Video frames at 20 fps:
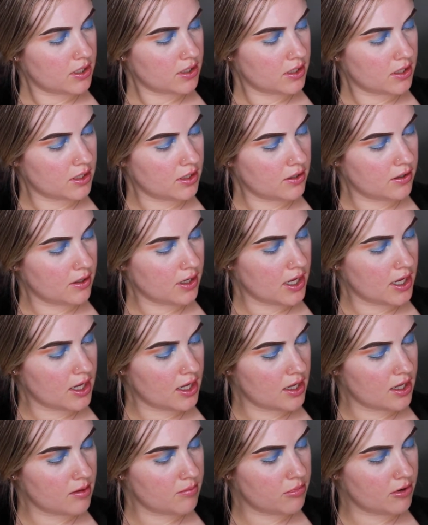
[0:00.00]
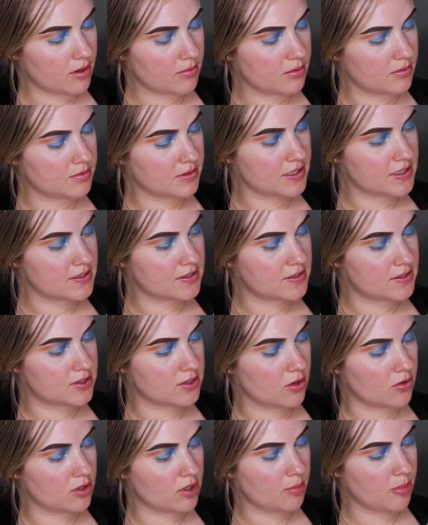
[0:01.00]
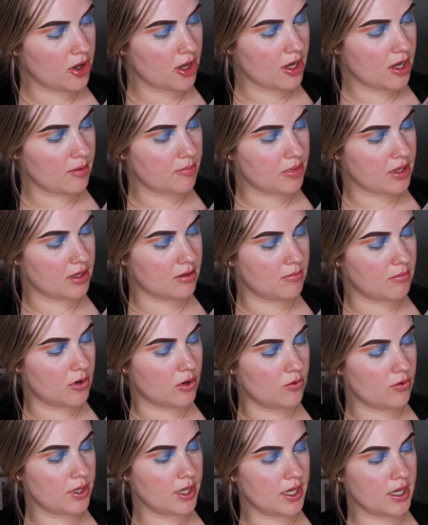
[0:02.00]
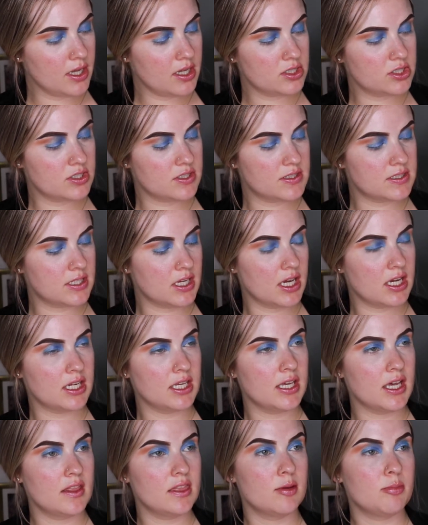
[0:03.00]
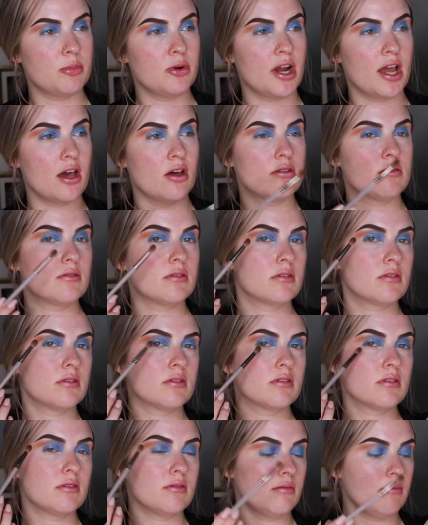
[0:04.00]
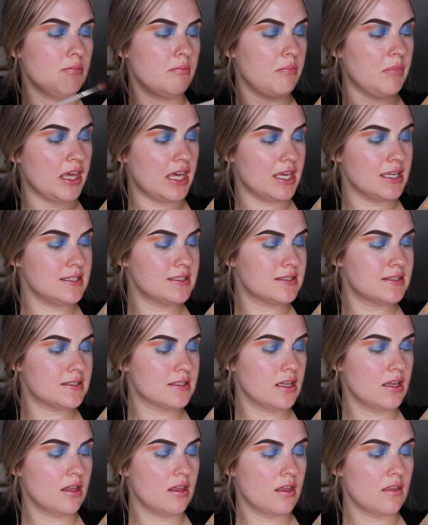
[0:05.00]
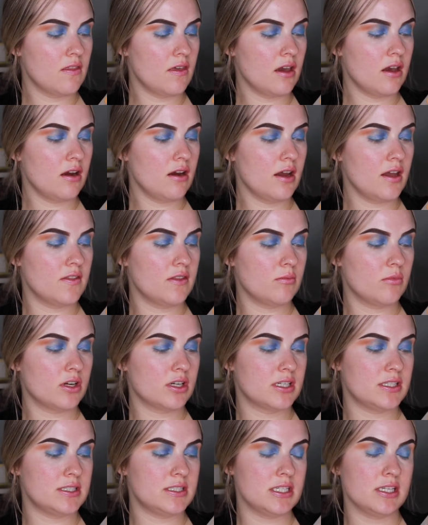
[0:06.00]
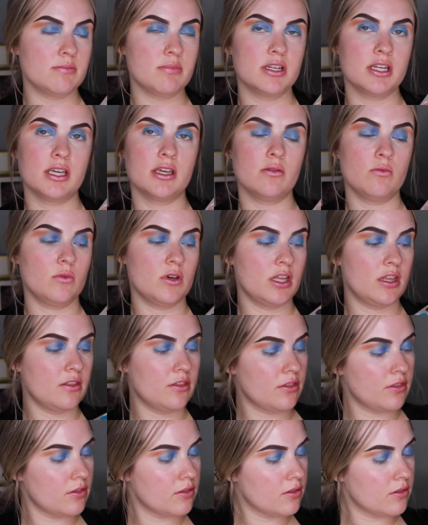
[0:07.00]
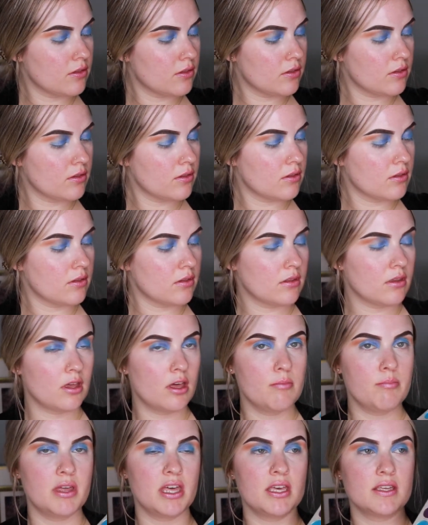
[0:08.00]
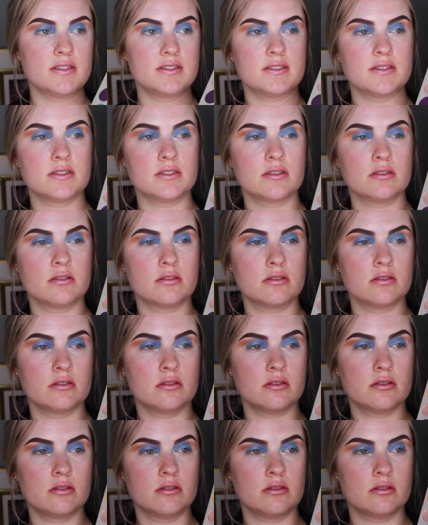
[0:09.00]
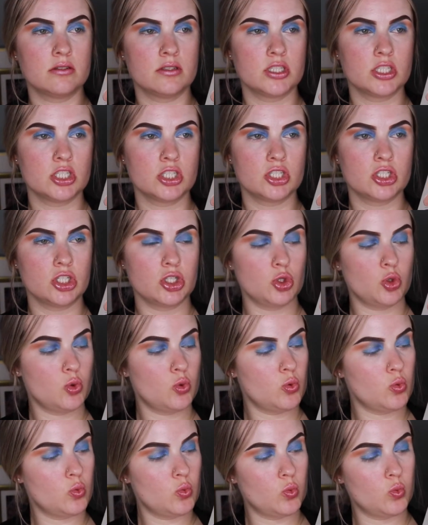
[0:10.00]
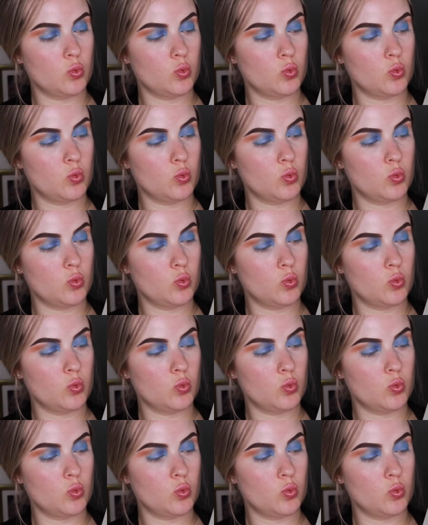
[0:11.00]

kind of grab probably Soda Pop and Mocha just to kind of get the brown base there, and then we're gonna deepen it with Abyss. So